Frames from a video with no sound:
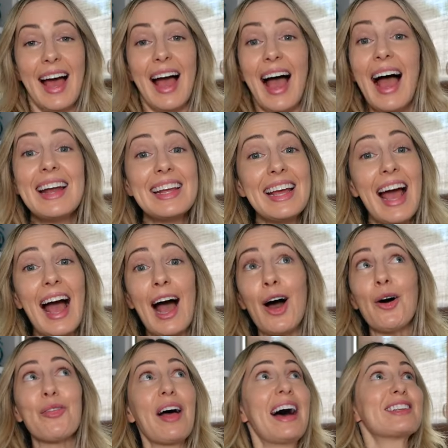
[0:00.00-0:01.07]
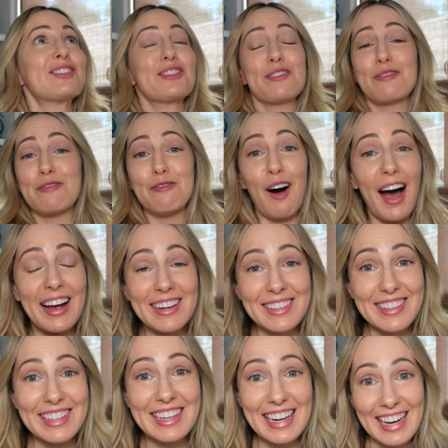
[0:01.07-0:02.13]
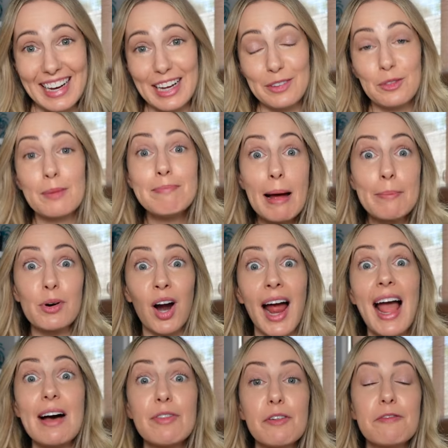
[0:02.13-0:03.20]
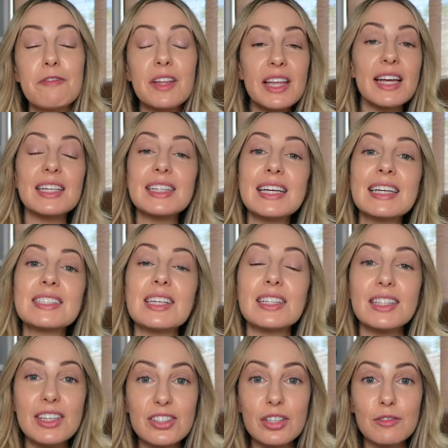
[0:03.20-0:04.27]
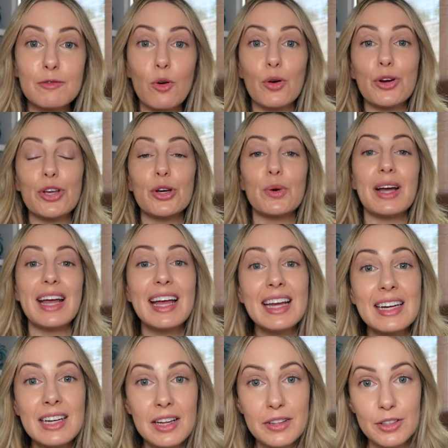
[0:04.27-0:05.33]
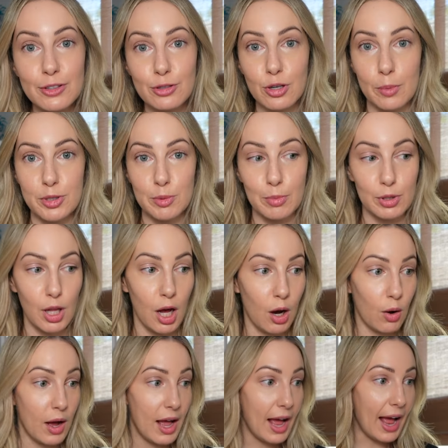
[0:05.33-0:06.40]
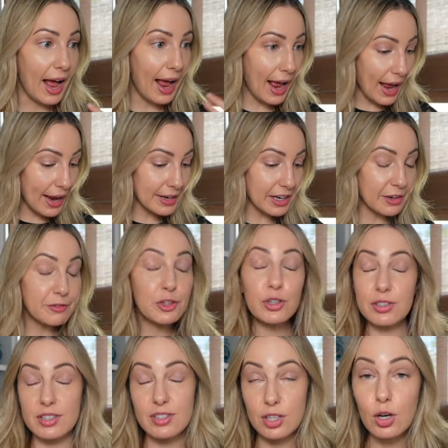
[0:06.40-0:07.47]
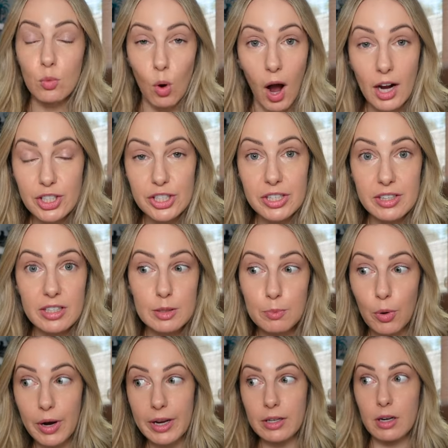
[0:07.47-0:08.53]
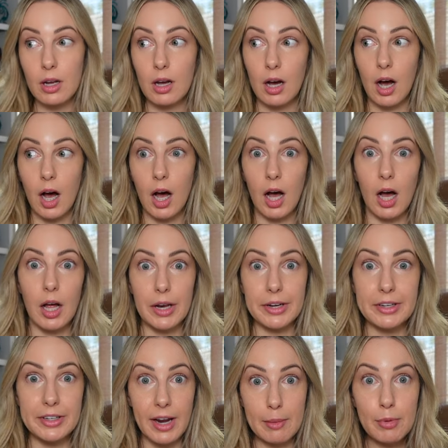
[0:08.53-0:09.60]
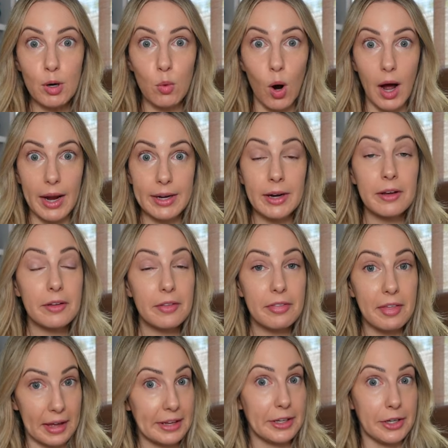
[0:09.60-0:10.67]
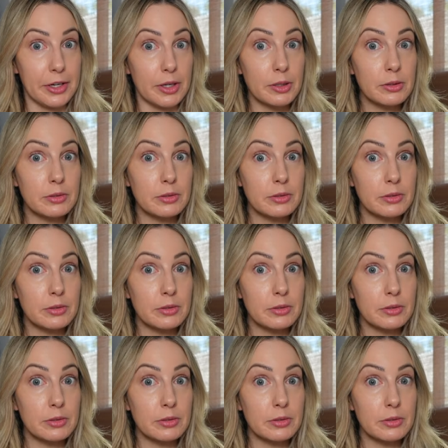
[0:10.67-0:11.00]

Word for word: Anyhow, that's finally it. Remember, I have affiliate links listed for you in the description below. And if you're still watching to this point, uh, number one, thank you.